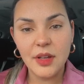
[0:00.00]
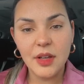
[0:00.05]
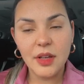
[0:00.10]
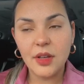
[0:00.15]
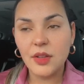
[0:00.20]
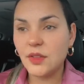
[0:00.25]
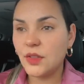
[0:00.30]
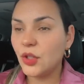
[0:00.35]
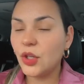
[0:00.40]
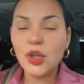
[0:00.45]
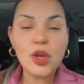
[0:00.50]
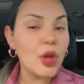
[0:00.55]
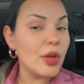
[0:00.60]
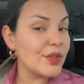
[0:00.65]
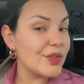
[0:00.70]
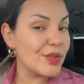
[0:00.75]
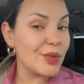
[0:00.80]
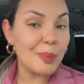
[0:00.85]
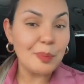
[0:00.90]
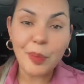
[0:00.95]
because you're not
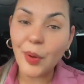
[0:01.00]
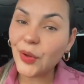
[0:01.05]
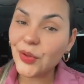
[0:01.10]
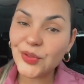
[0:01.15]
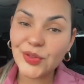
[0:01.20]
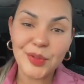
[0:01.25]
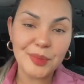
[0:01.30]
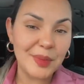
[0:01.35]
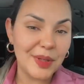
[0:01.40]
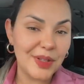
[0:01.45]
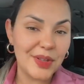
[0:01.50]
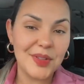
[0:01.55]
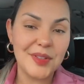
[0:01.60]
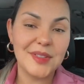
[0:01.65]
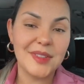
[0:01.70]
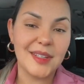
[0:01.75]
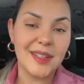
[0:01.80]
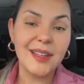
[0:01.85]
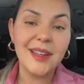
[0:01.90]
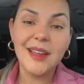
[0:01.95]
supposed to be
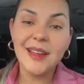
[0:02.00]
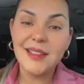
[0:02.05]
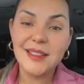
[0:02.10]
using